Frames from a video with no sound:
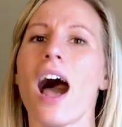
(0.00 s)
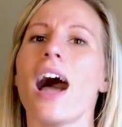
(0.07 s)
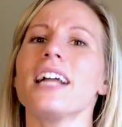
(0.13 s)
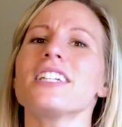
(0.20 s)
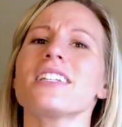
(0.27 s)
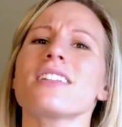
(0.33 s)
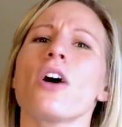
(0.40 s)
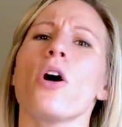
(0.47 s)
I
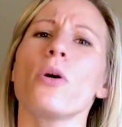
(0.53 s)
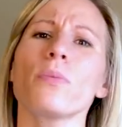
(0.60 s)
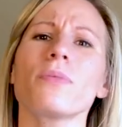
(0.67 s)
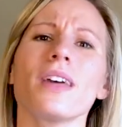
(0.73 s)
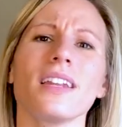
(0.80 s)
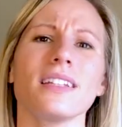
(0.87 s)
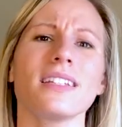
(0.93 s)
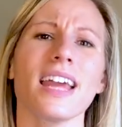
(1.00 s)
just hope
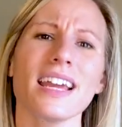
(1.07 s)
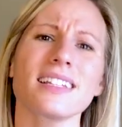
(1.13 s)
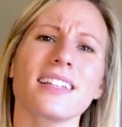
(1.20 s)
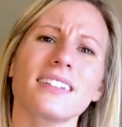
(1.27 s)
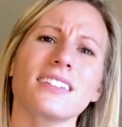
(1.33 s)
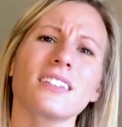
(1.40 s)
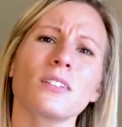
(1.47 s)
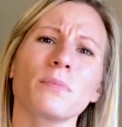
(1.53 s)
that it takes
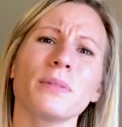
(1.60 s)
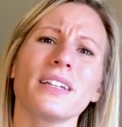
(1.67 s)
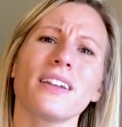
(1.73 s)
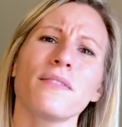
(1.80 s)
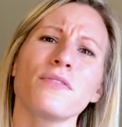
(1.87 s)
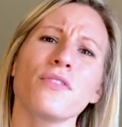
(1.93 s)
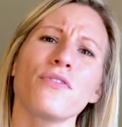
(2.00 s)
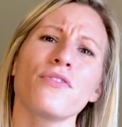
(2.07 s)
a little bit
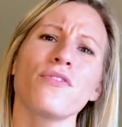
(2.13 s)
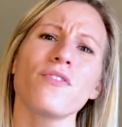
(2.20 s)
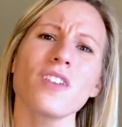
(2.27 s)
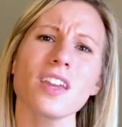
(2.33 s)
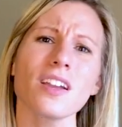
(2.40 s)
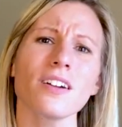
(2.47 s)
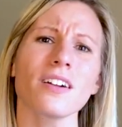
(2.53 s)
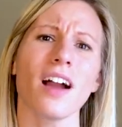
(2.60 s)
of the
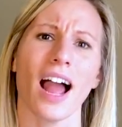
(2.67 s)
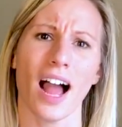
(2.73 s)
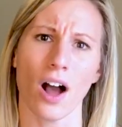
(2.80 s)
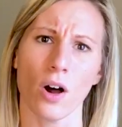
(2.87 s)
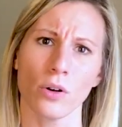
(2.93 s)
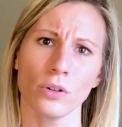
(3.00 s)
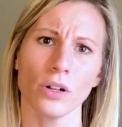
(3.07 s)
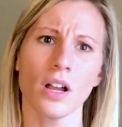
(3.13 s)
fear
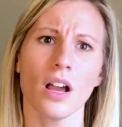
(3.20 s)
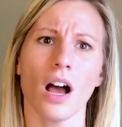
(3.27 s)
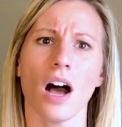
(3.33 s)
out